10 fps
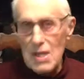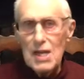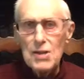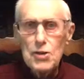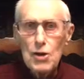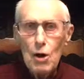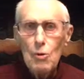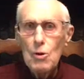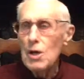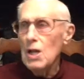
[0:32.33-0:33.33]
And
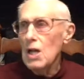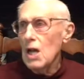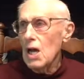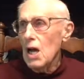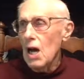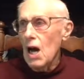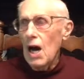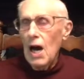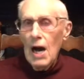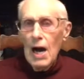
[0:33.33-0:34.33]
so
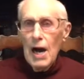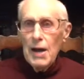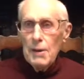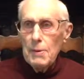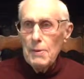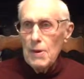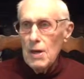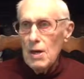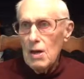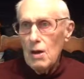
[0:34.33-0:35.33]
I
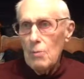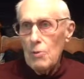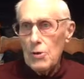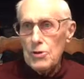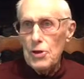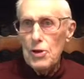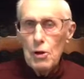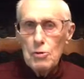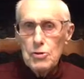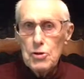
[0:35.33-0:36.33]
put the
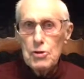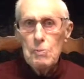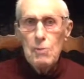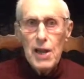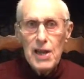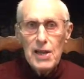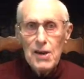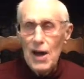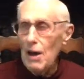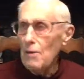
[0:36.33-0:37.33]
nose of the plane
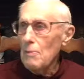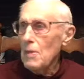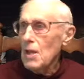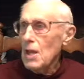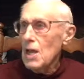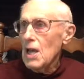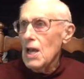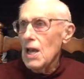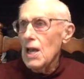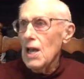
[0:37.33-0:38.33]
down
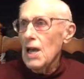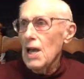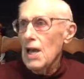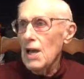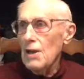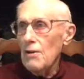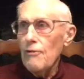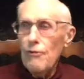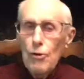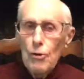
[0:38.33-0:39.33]
at a
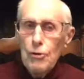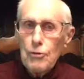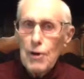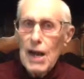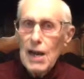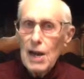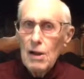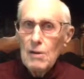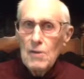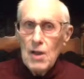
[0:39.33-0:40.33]
full throttle,
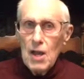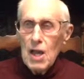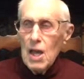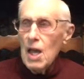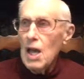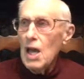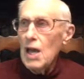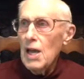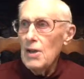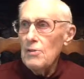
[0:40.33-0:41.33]

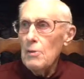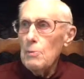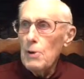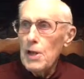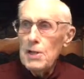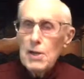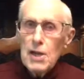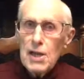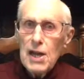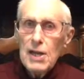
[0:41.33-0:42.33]
and the plane
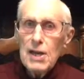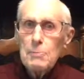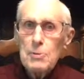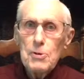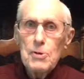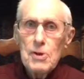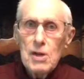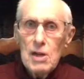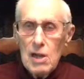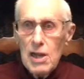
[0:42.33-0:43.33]
got up to
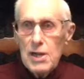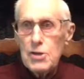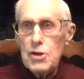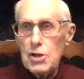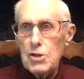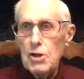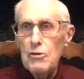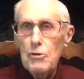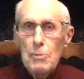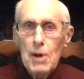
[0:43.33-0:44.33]
like
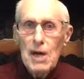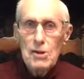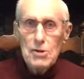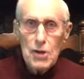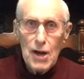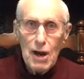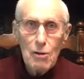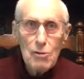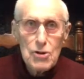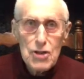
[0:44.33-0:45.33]
600 miles an
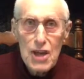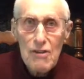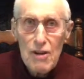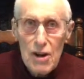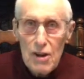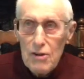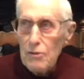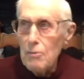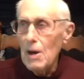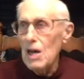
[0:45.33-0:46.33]
hour,
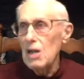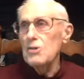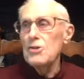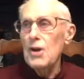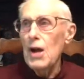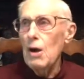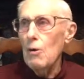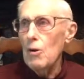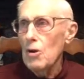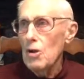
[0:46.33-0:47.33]
700 miles an hour.